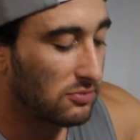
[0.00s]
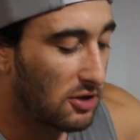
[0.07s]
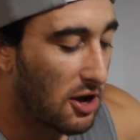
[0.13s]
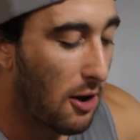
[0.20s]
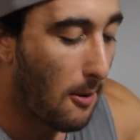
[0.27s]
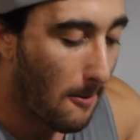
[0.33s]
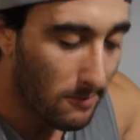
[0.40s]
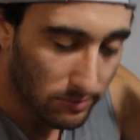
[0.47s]

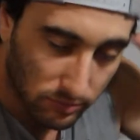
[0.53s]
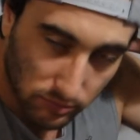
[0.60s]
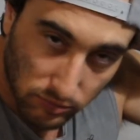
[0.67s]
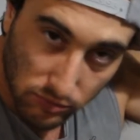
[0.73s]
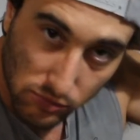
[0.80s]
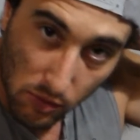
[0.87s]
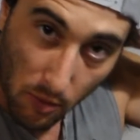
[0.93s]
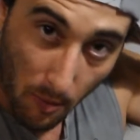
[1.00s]
Okay, well I
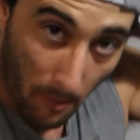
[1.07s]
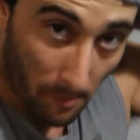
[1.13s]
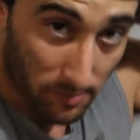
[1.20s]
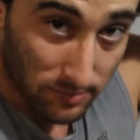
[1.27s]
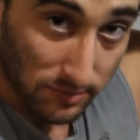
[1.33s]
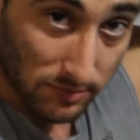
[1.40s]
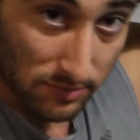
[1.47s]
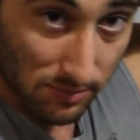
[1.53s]
haven't
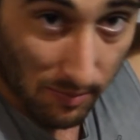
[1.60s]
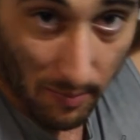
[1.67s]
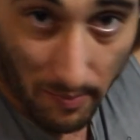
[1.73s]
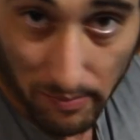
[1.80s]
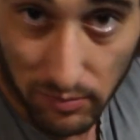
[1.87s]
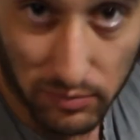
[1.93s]
tried the